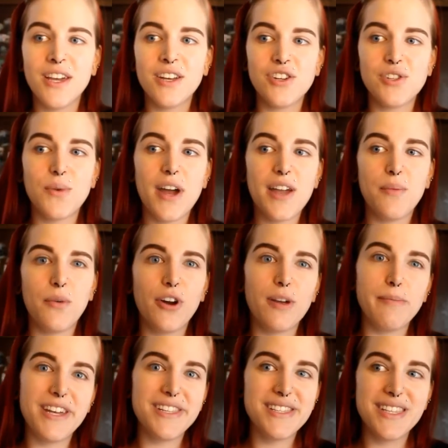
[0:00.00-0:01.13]
which is why I'm wearing
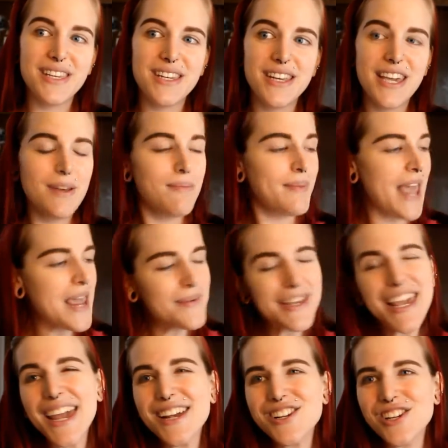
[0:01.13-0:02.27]
my Scene Kid Baby
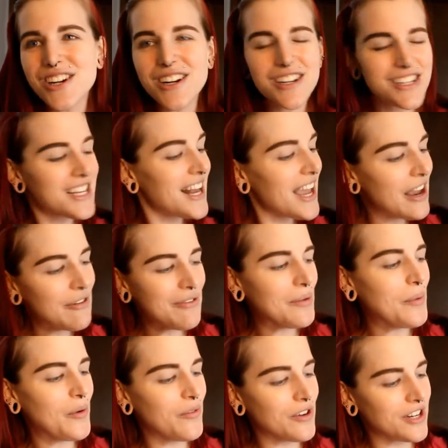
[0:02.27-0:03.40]
Cake shirt today from
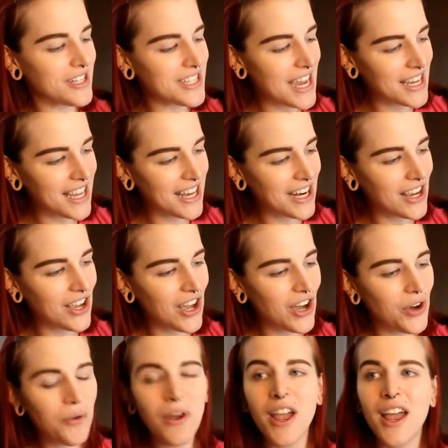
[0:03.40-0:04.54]
over a decade
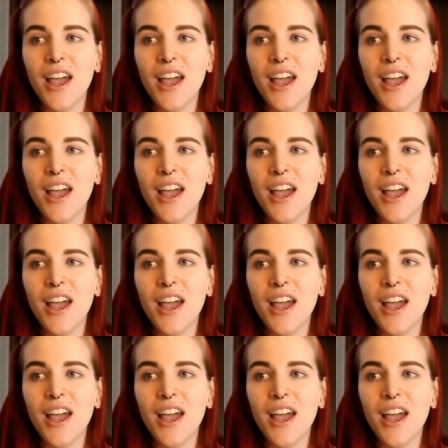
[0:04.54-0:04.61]
ago.